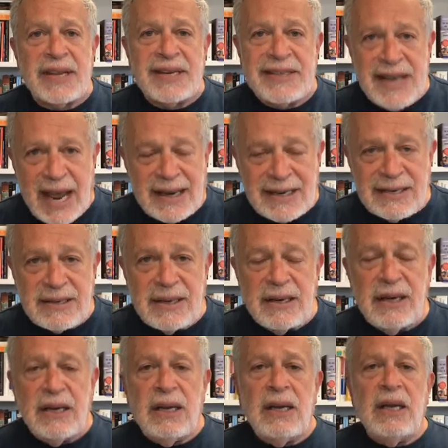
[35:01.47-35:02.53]
the debt.
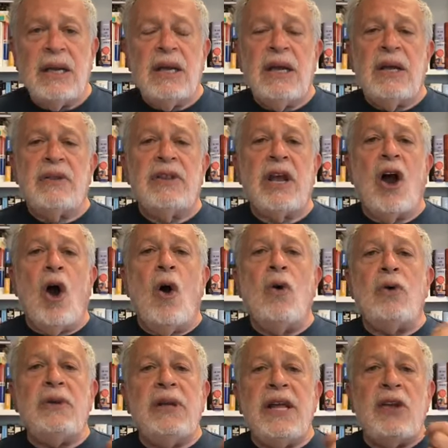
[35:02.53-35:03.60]
The
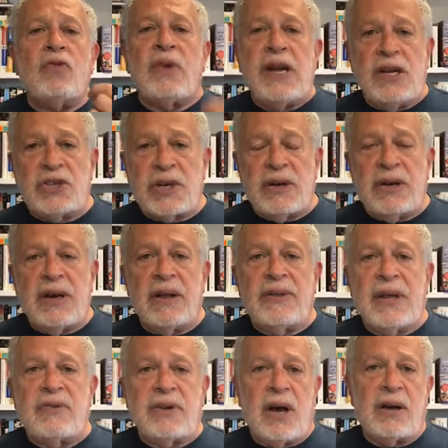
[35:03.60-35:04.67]
only reason
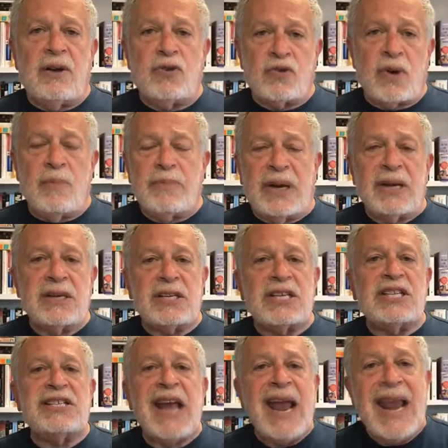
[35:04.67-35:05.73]
that Donald Trump can
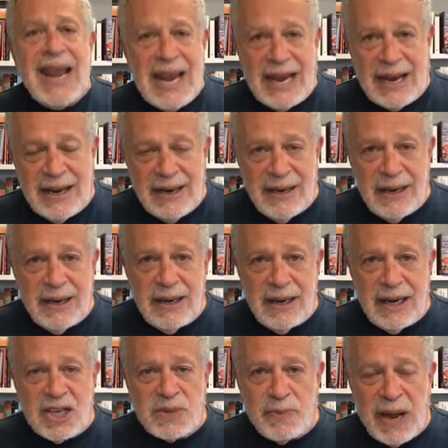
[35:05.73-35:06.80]
say
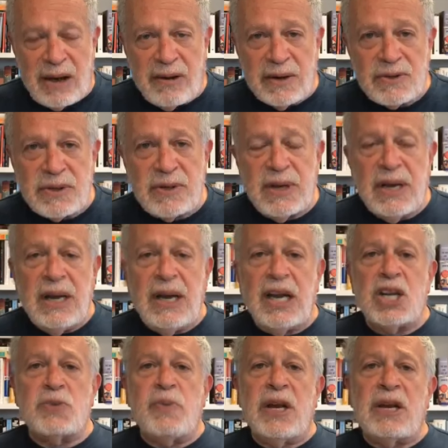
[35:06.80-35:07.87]
it's balanced
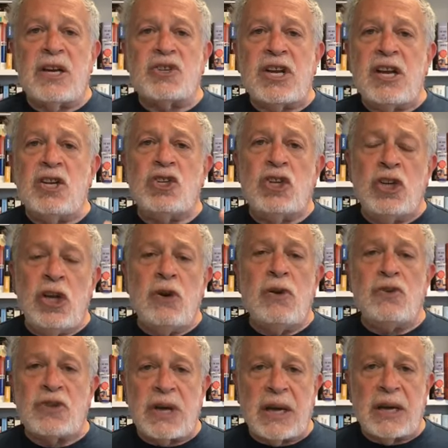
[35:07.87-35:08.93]
is because he's
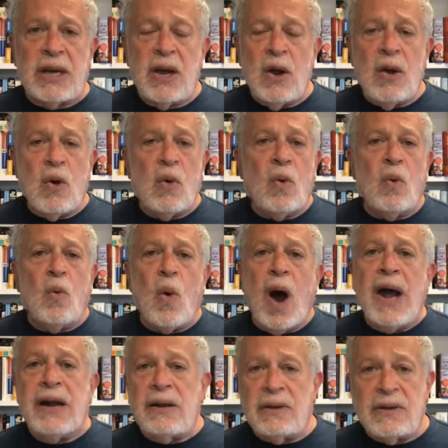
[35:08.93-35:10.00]
using
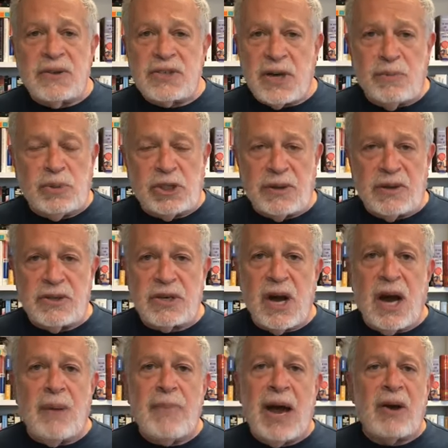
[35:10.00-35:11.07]
wild assumptions
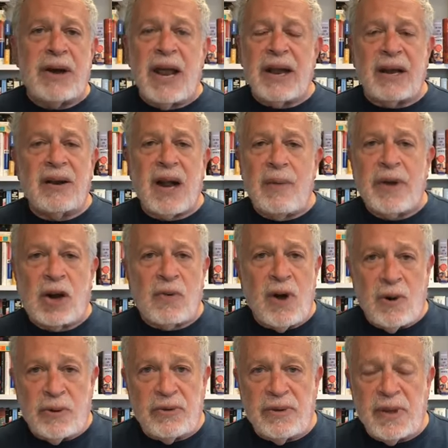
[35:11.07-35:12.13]
about economic
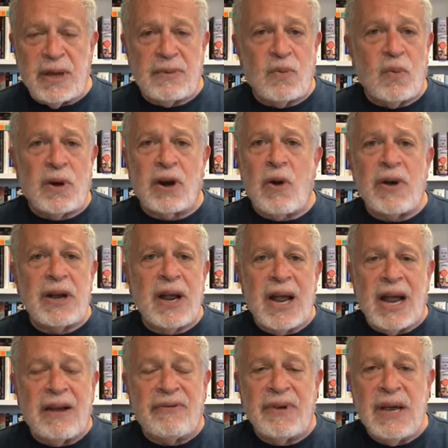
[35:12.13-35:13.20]
growth, that we're going to
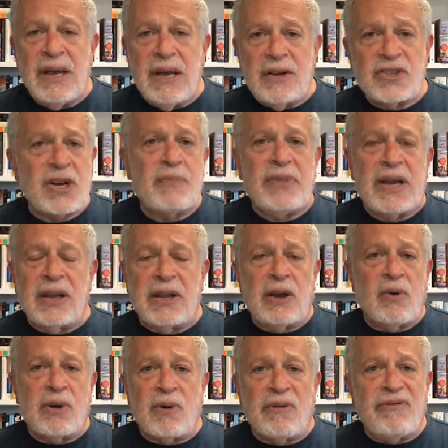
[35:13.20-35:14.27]
have something in the
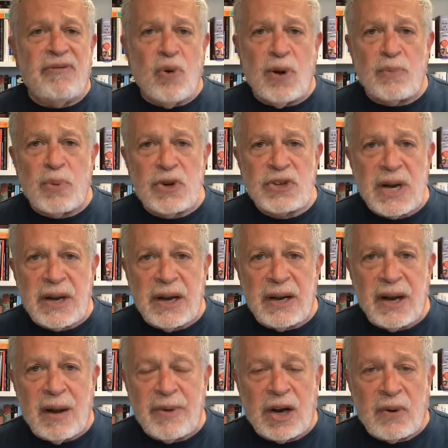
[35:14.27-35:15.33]
order of 4%
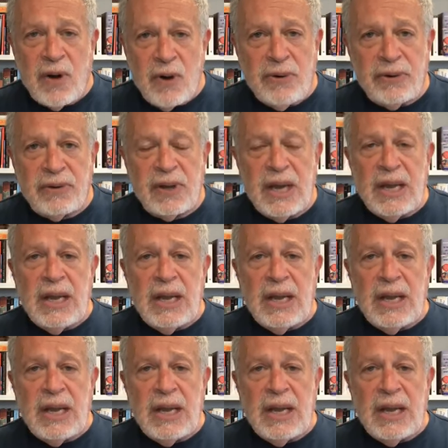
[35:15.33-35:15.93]
economic growth,